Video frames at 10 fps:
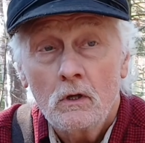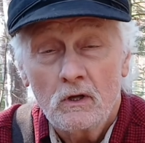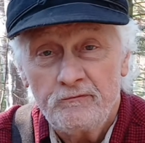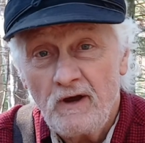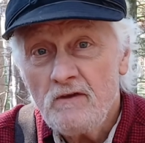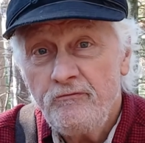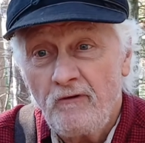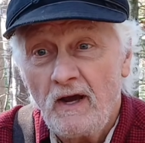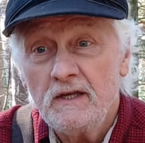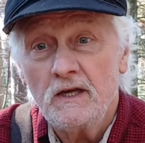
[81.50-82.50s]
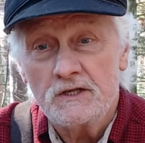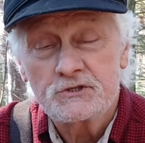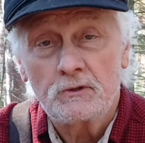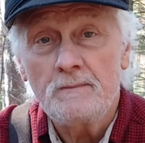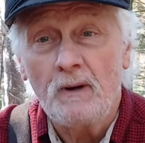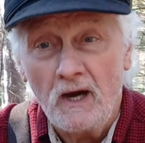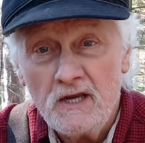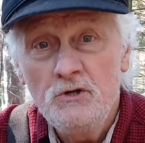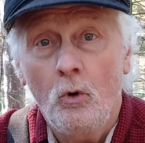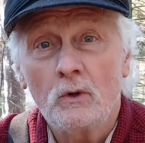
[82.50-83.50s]
if I find a scrape,
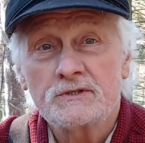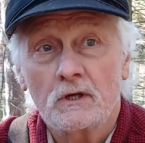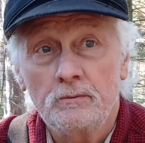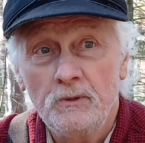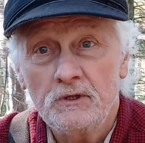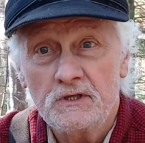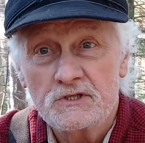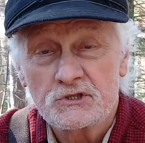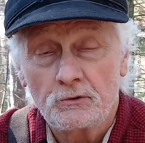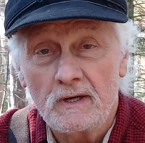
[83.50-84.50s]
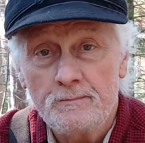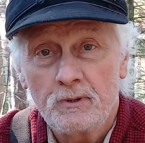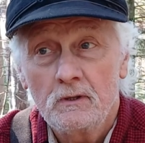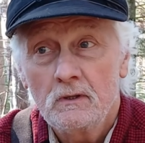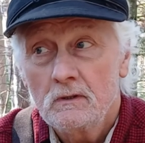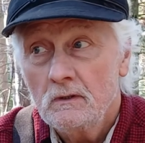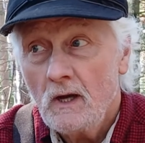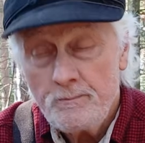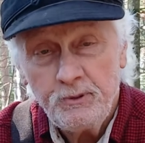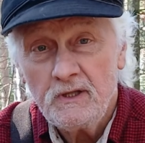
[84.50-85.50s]
I know it's a community scrape.
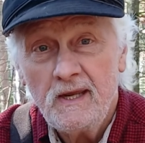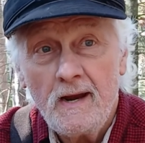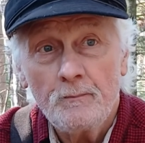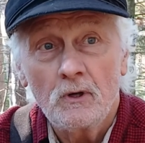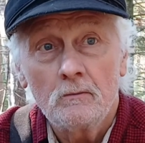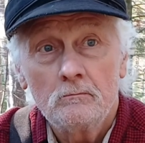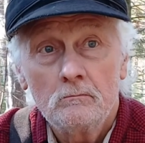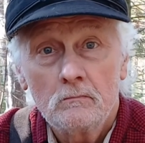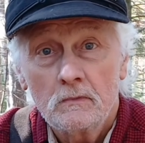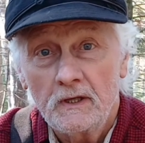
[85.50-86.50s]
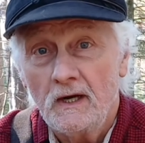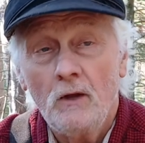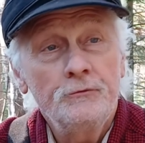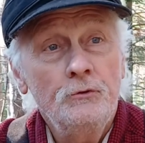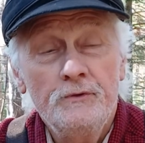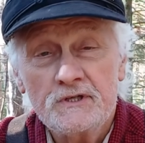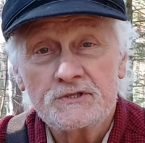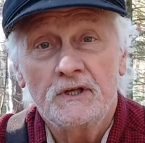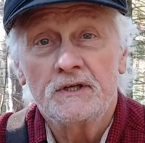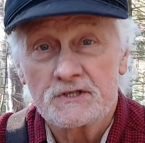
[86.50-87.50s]
I put a camera and I'll do
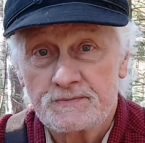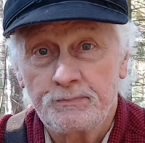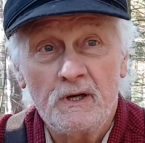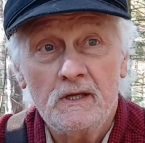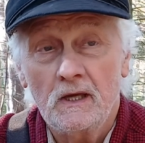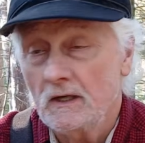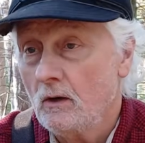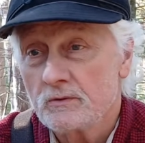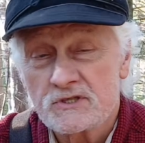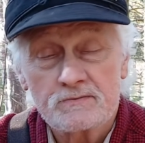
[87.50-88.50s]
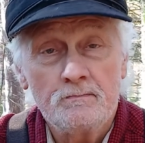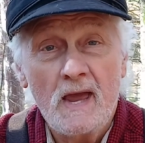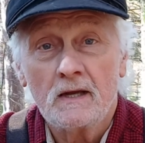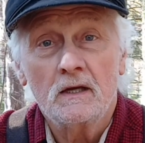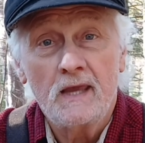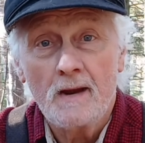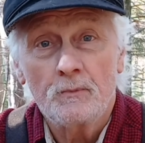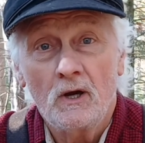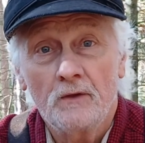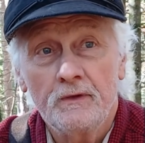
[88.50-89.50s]
this in the spring and I'll smack a
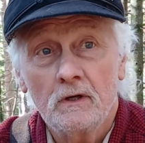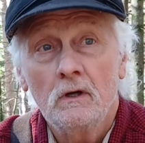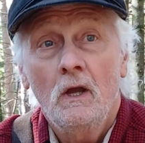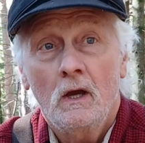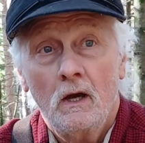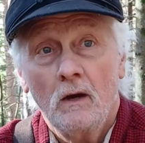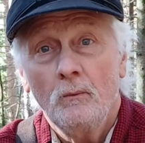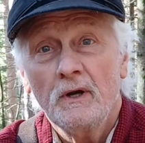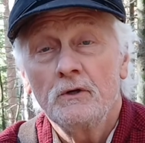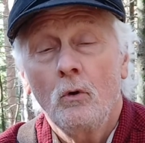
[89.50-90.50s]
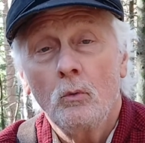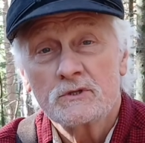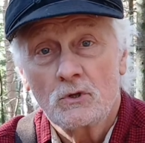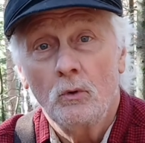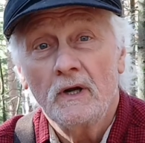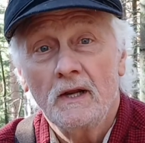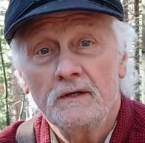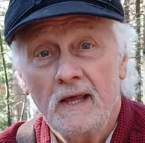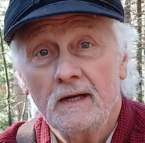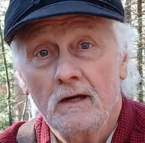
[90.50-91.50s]
camera on there. I want to know what's going on
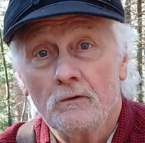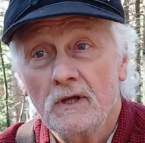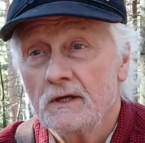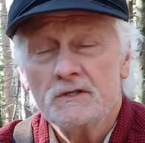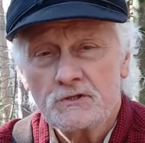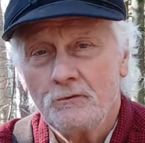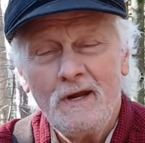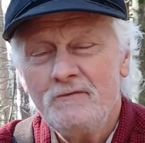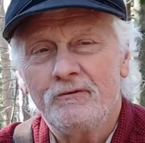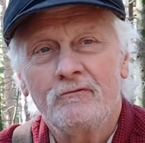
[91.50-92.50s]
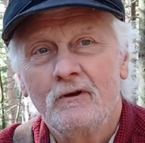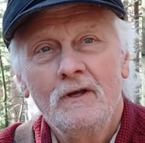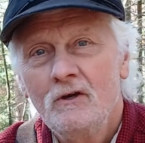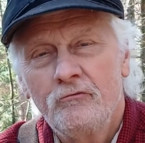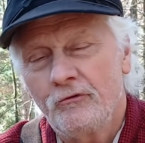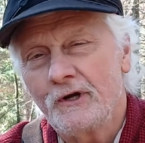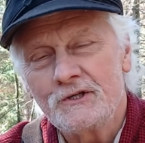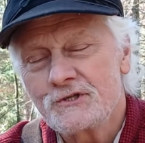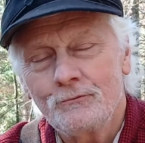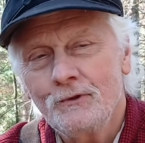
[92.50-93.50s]
in that area. And it's great for
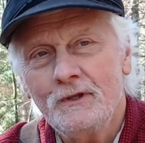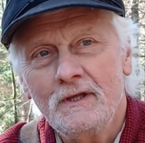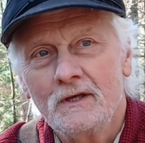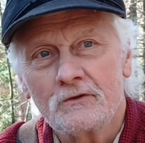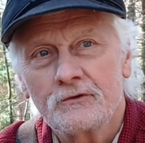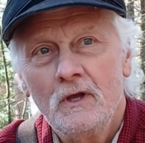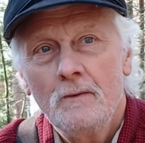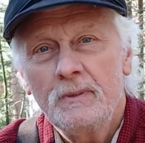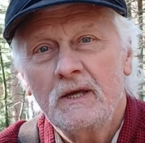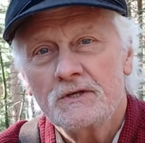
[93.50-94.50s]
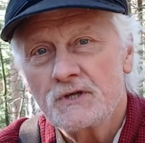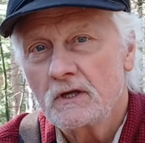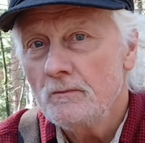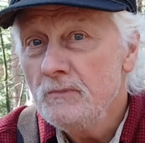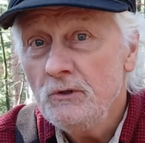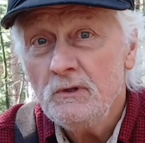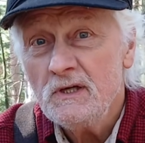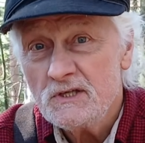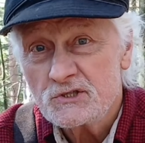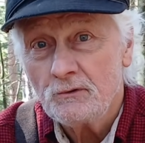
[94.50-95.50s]
footage. It really is, because a
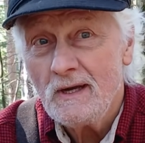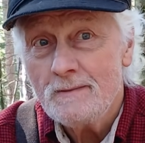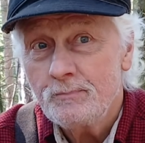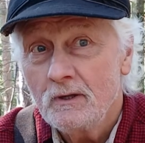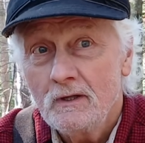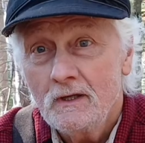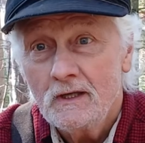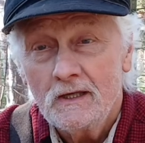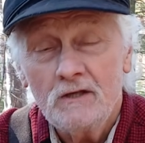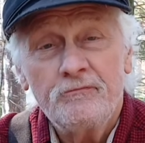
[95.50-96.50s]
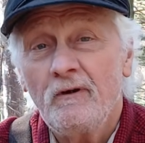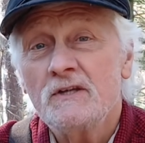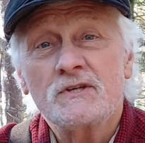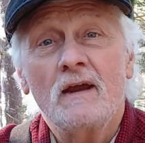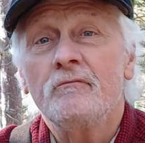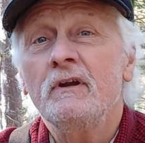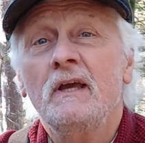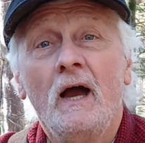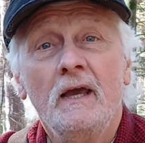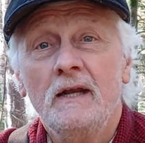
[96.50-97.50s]
community scrape, it finds every
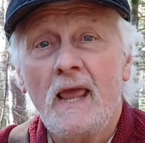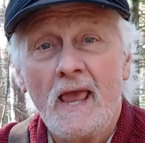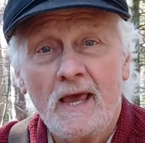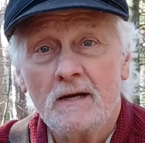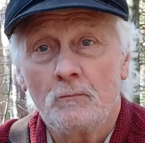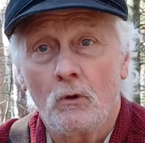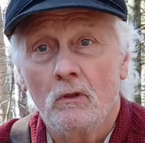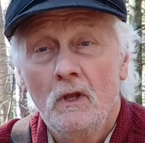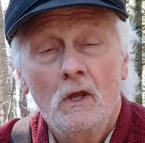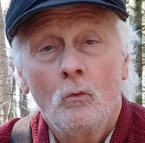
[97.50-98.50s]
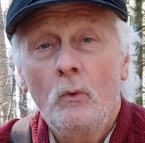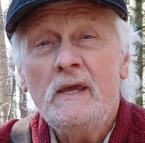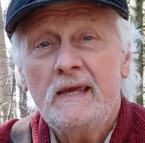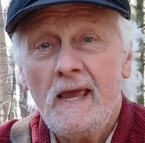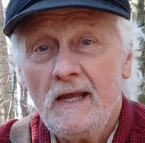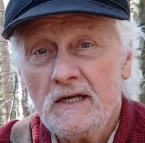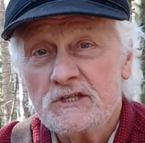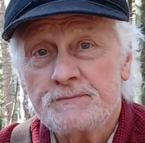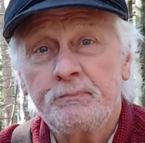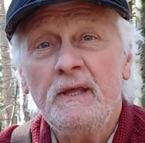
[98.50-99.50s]
kind of animal. We can't
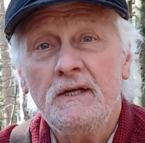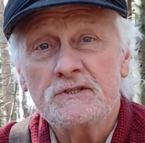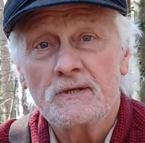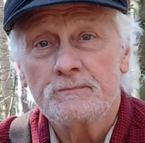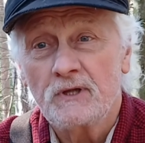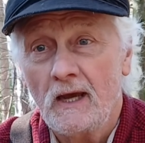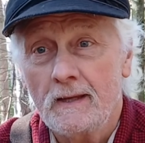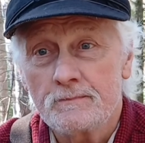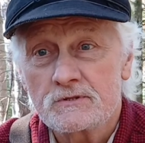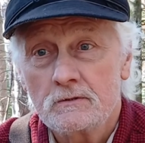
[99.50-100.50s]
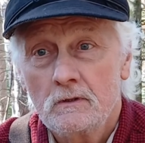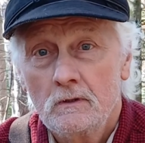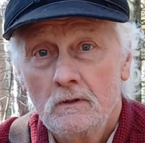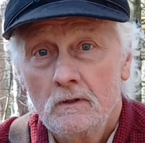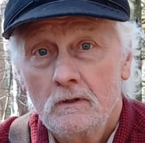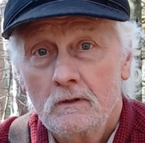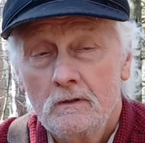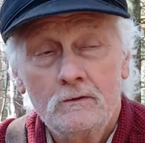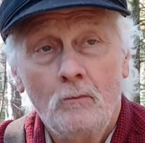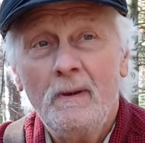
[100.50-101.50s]
explain it sometimes.
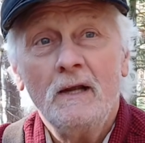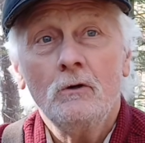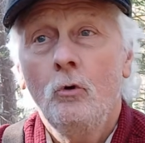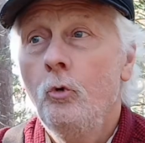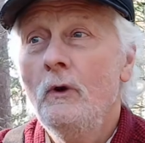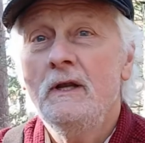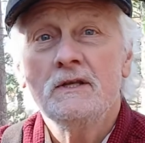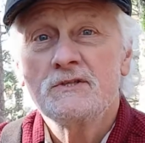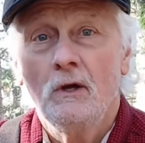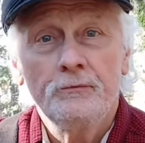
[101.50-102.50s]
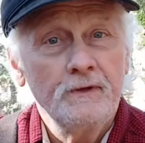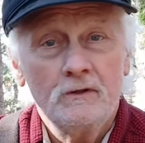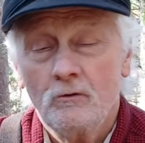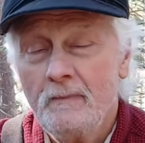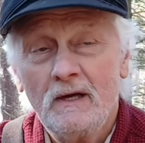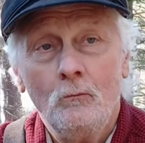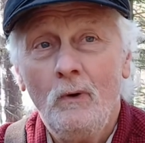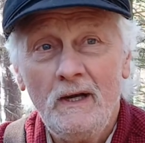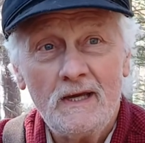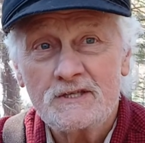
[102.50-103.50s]
No matter who it is out there, no matter
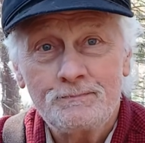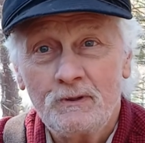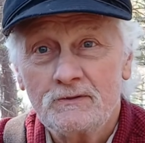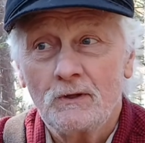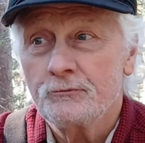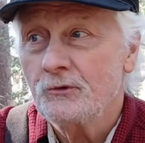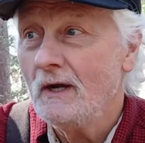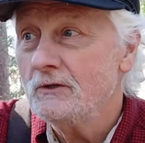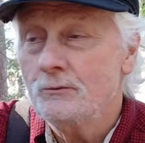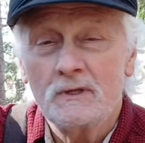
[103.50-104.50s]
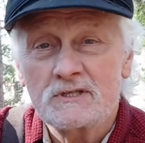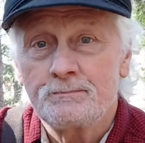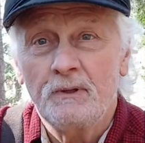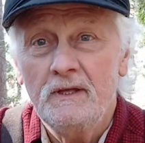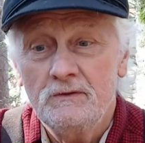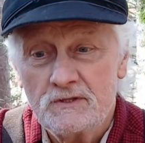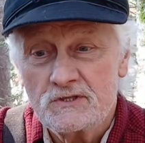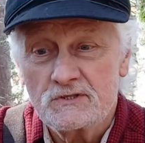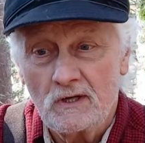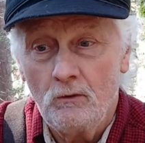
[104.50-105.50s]
what expert, they'll try to explain
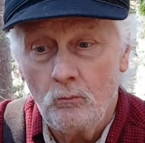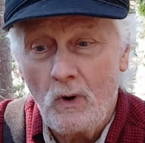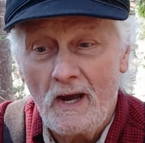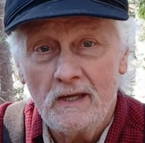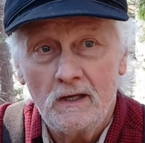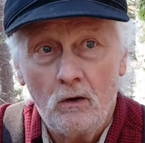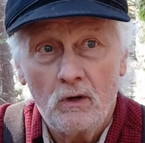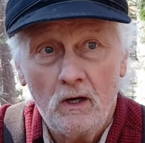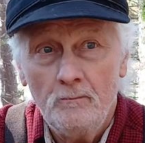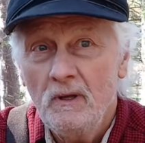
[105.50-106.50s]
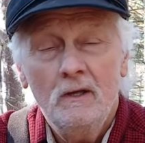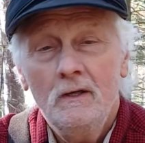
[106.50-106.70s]
this is how, why, and how come.